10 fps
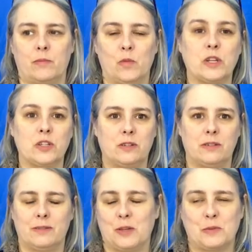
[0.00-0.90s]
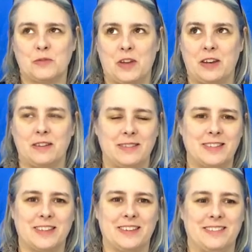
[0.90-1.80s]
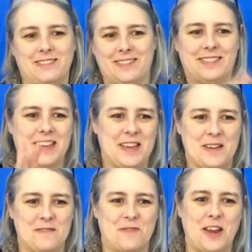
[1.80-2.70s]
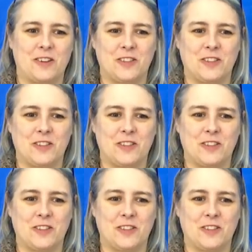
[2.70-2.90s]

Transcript: which it was fun to find